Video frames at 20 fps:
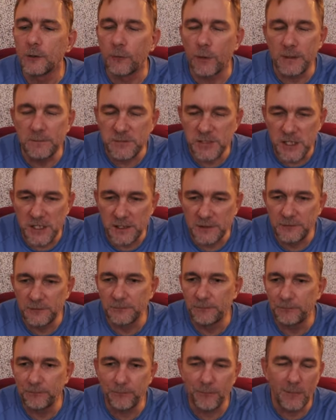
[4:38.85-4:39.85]
Cream cheese
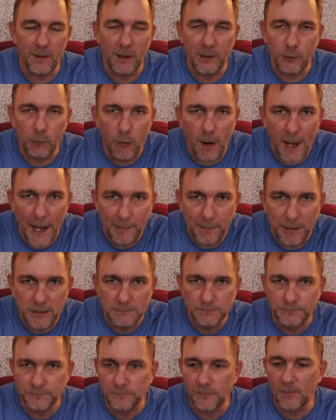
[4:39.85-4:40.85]
and crab.
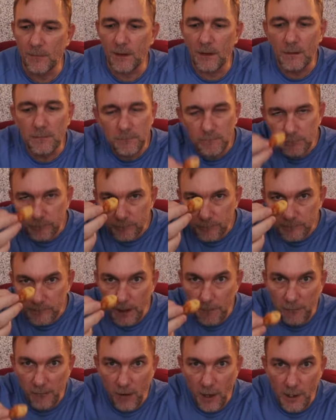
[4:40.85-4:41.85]

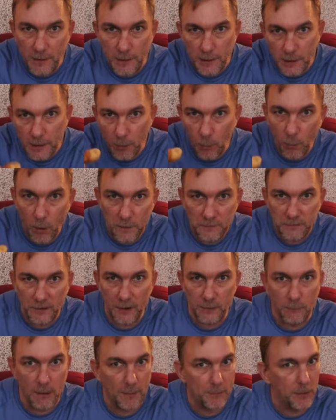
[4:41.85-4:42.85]
Deep fried in a
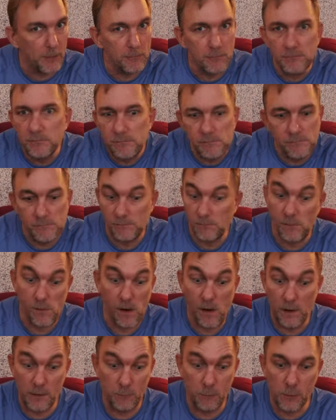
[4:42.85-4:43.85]
wonton wrapper.
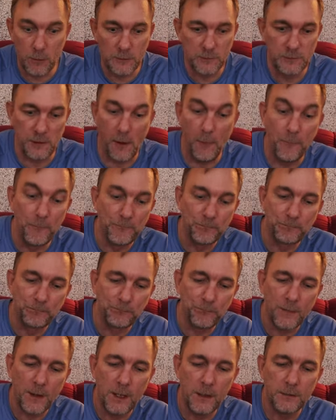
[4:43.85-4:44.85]
It works though.
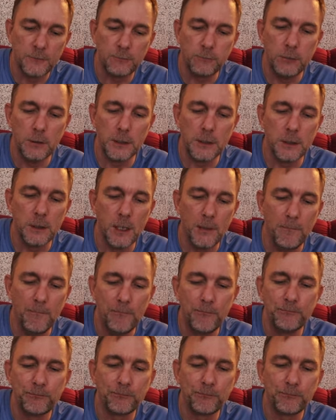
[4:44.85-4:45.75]
It's really good.